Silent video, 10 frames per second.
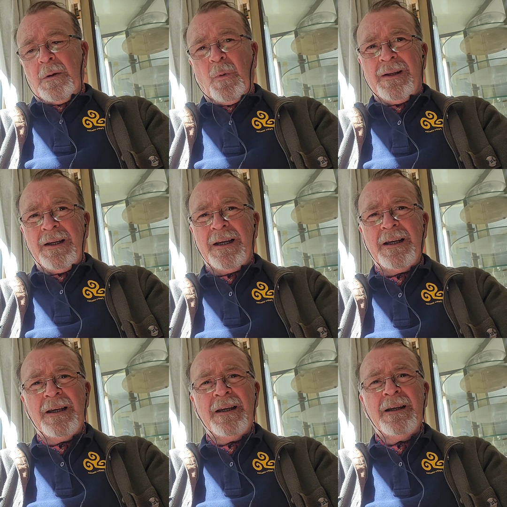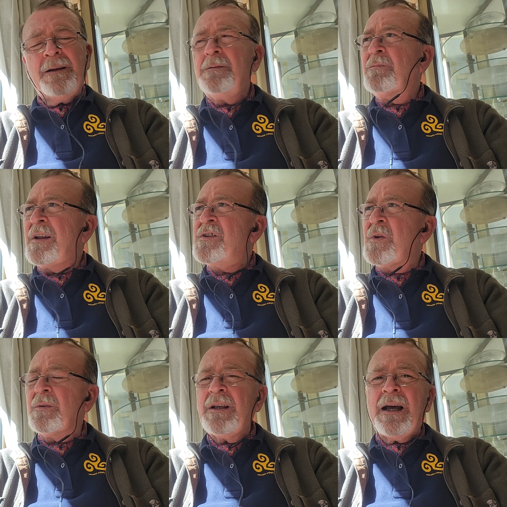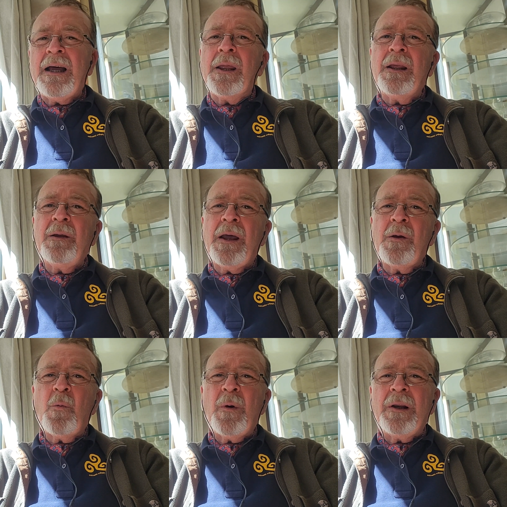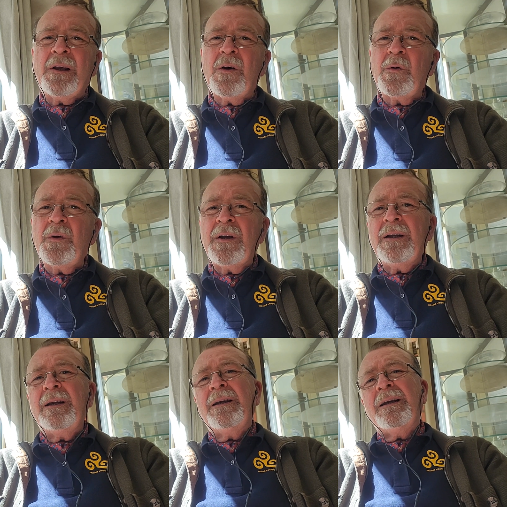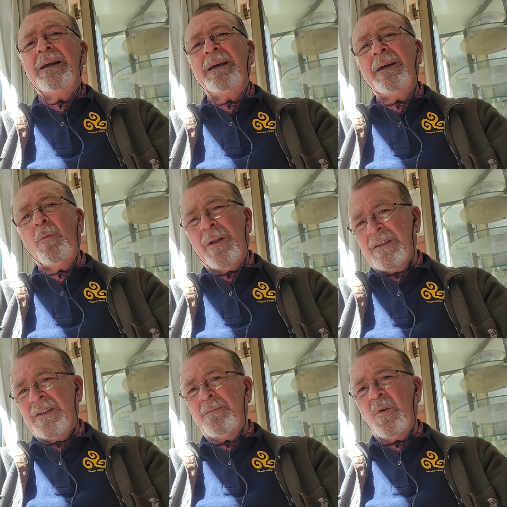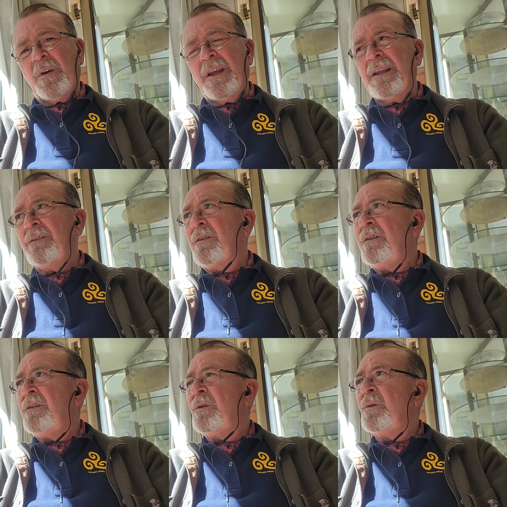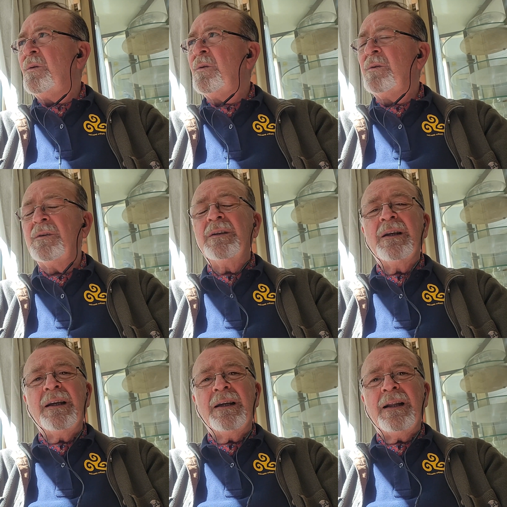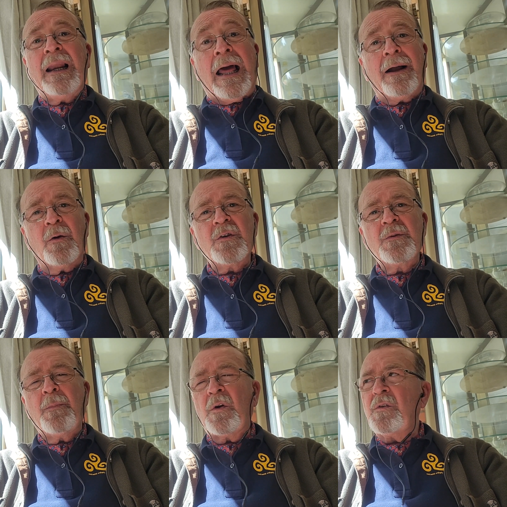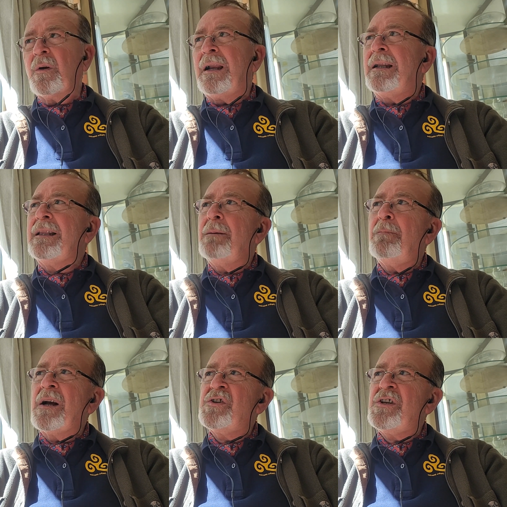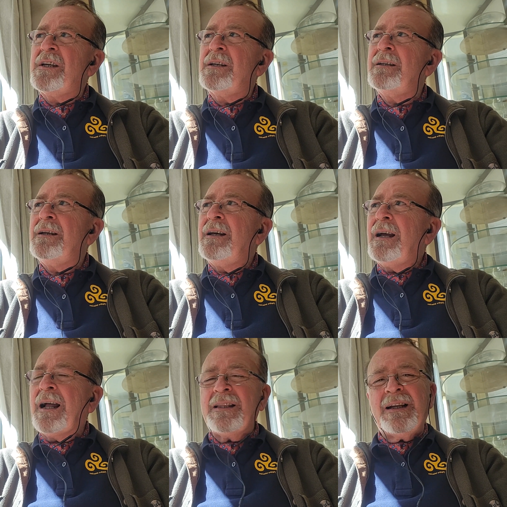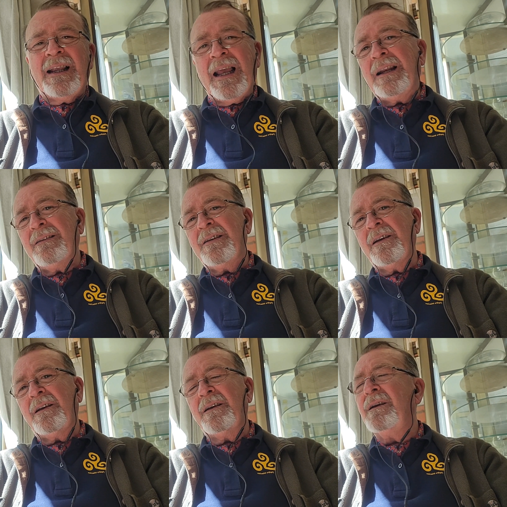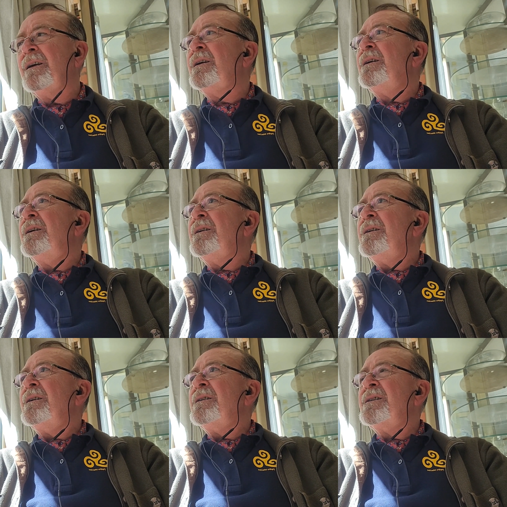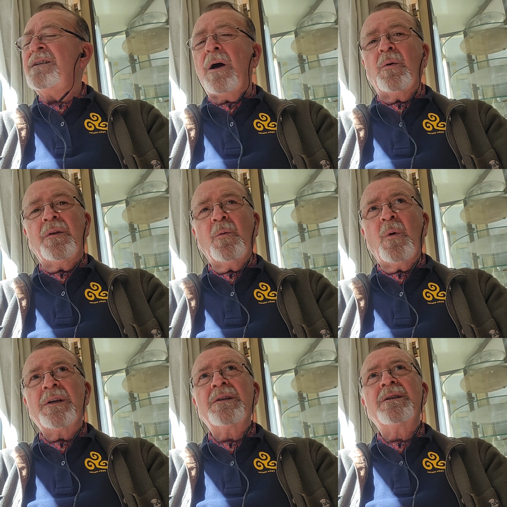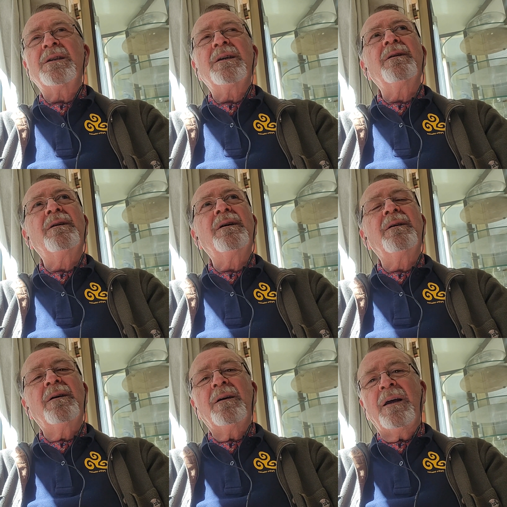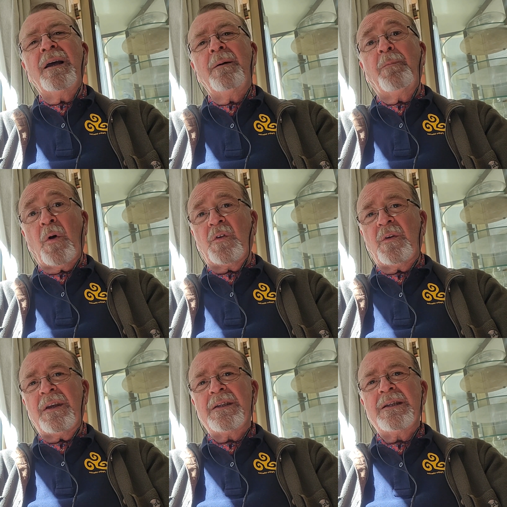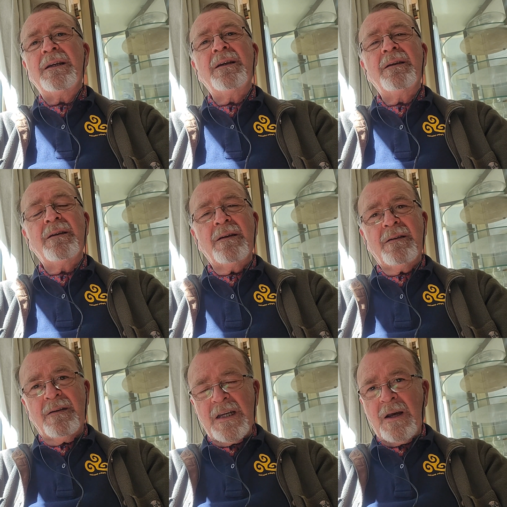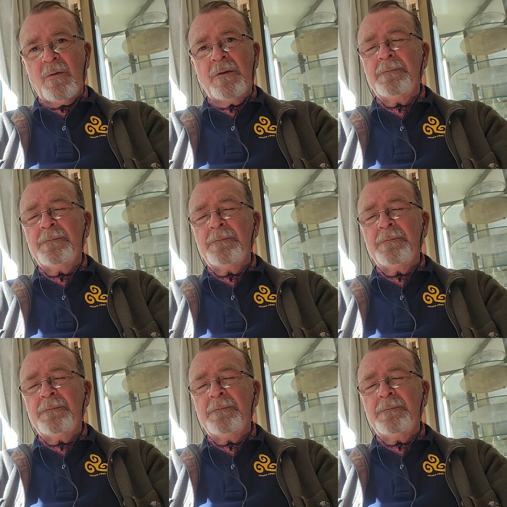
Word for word: Well, uh, very soon I, I will go uh, once more again to uh, Lagos, Portugal, the magic and Celtic southwest uh, Portuguese town.